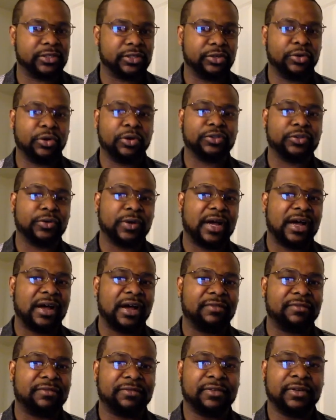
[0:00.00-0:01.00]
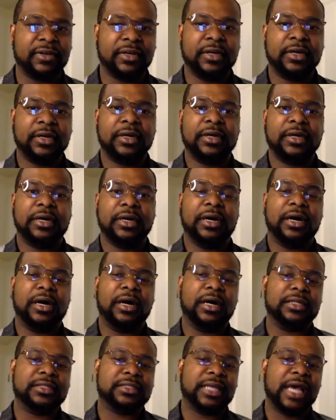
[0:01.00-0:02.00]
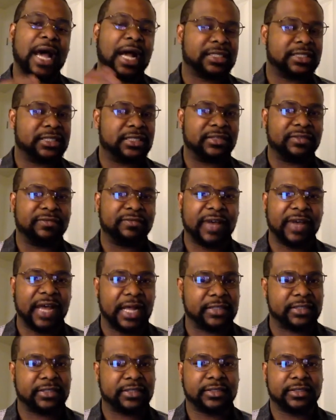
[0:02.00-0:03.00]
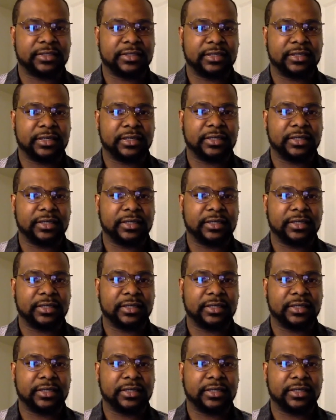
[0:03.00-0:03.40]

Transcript: So you also have taxes and VATs